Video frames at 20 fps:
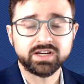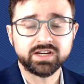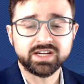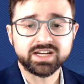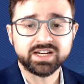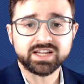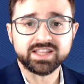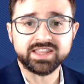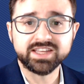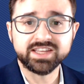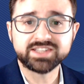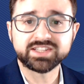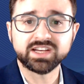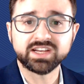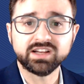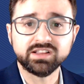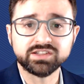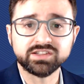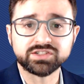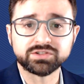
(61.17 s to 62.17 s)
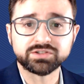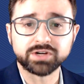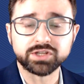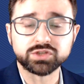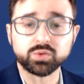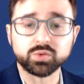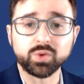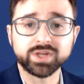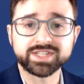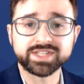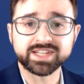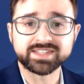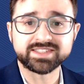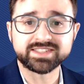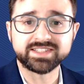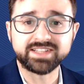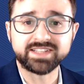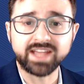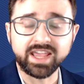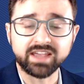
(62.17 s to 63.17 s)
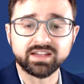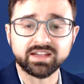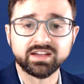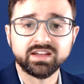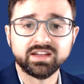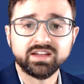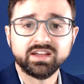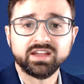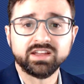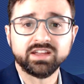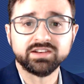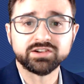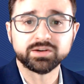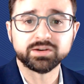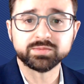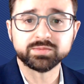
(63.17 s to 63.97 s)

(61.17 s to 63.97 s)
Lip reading: This illustrates what's at stake in terms of